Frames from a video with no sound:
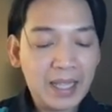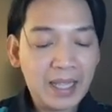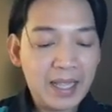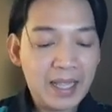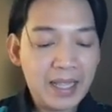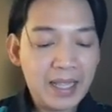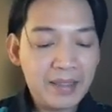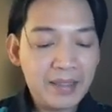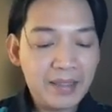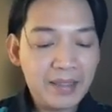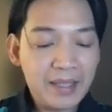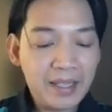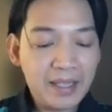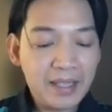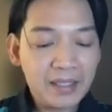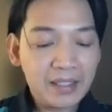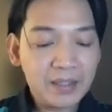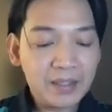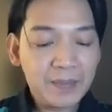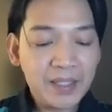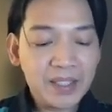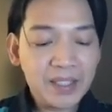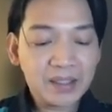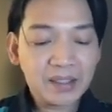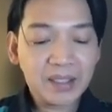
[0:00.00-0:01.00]
And then
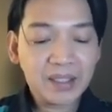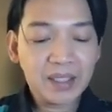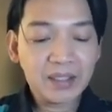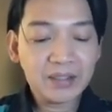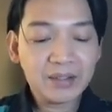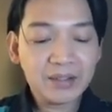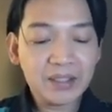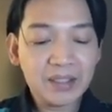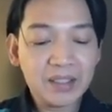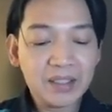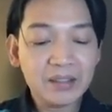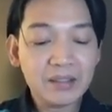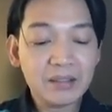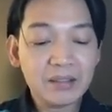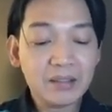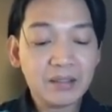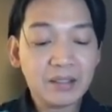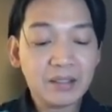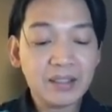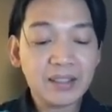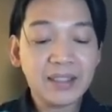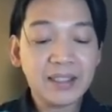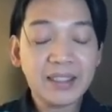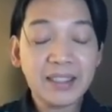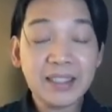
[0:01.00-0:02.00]
speaker A continued
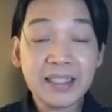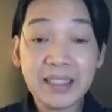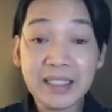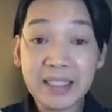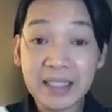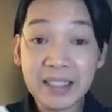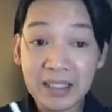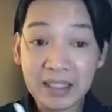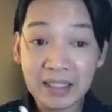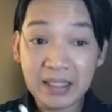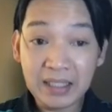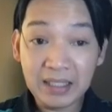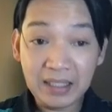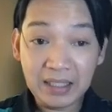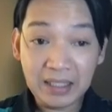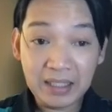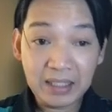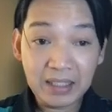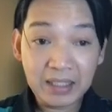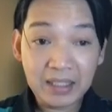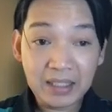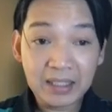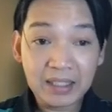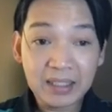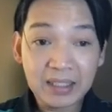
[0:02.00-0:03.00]
on,
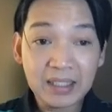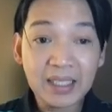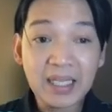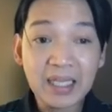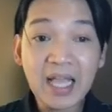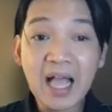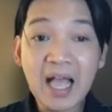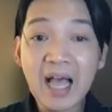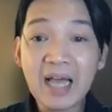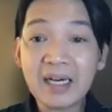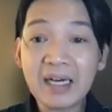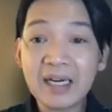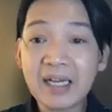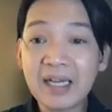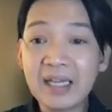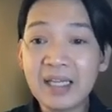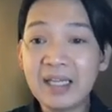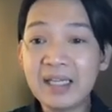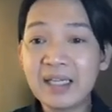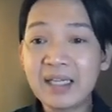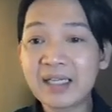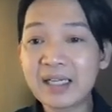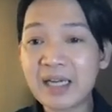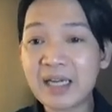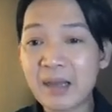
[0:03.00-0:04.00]
ni
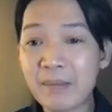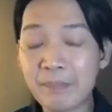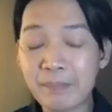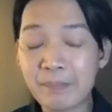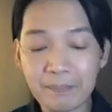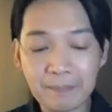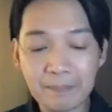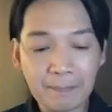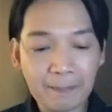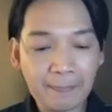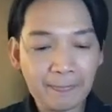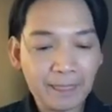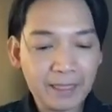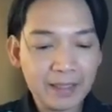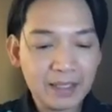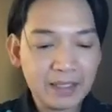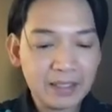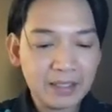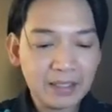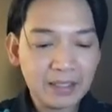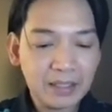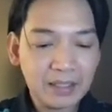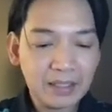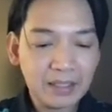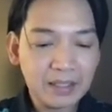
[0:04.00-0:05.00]
aray crap.
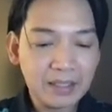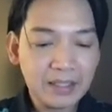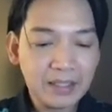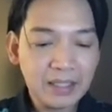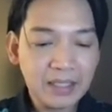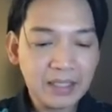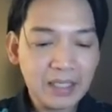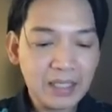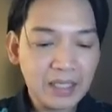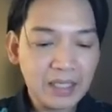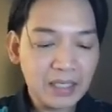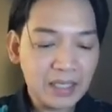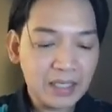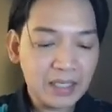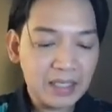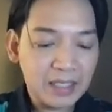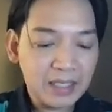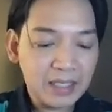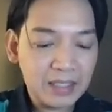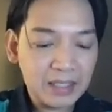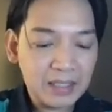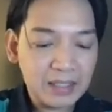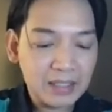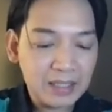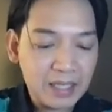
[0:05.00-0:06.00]
Ni
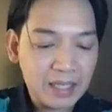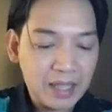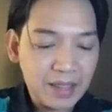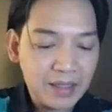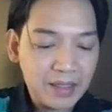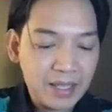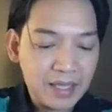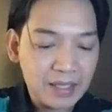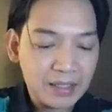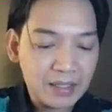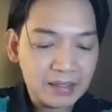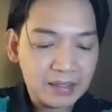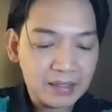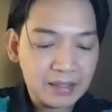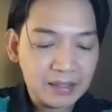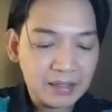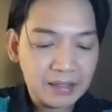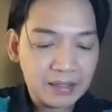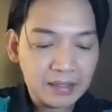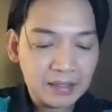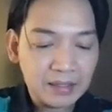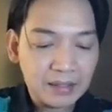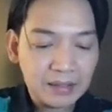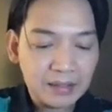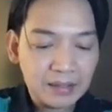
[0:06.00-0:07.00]
is this.
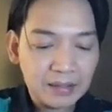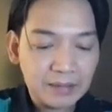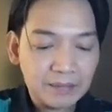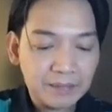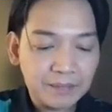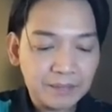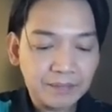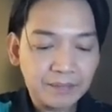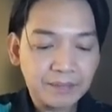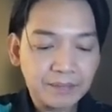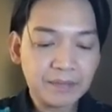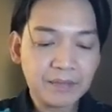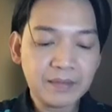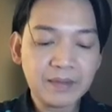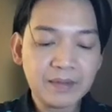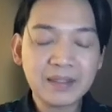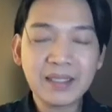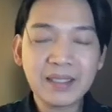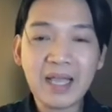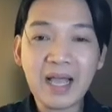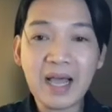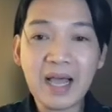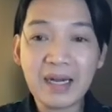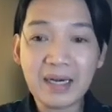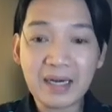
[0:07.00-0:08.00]

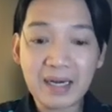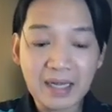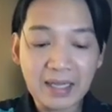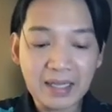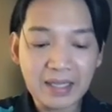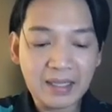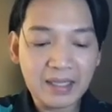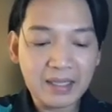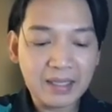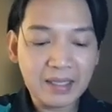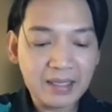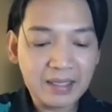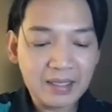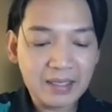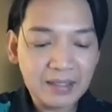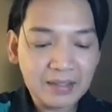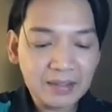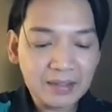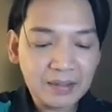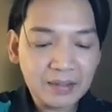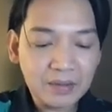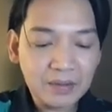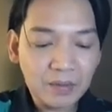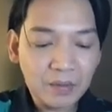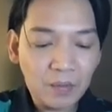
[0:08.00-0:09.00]
Aray
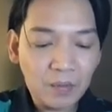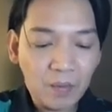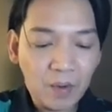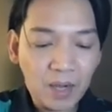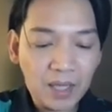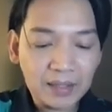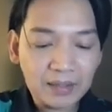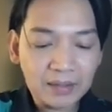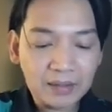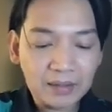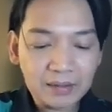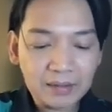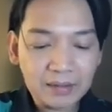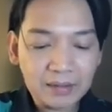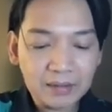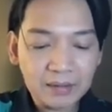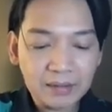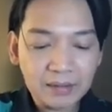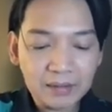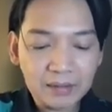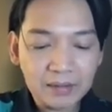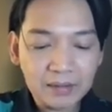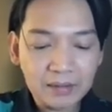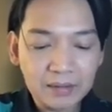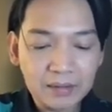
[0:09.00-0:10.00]
is what?
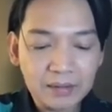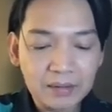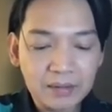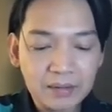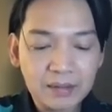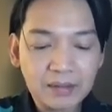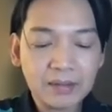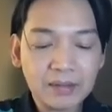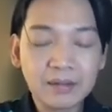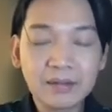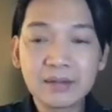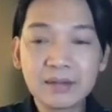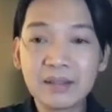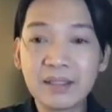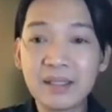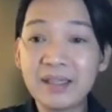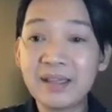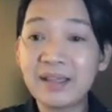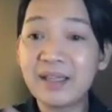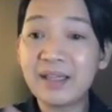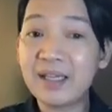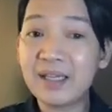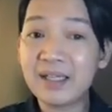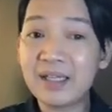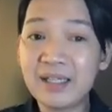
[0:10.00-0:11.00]

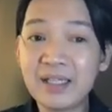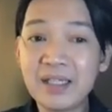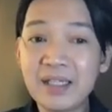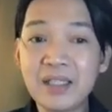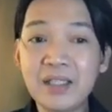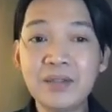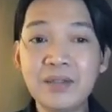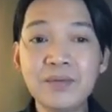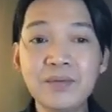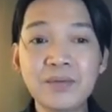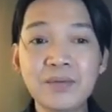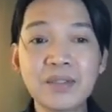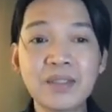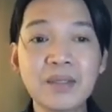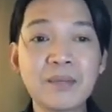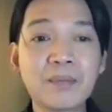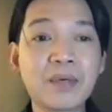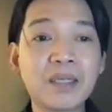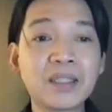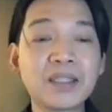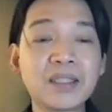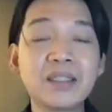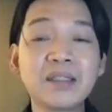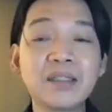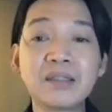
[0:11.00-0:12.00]
And then he used the
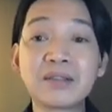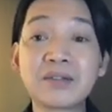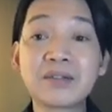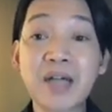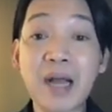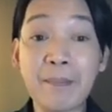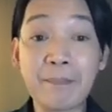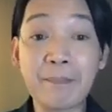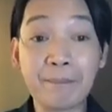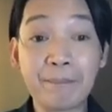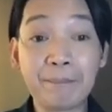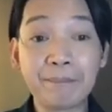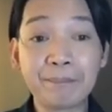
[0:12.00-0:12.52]
particle crap.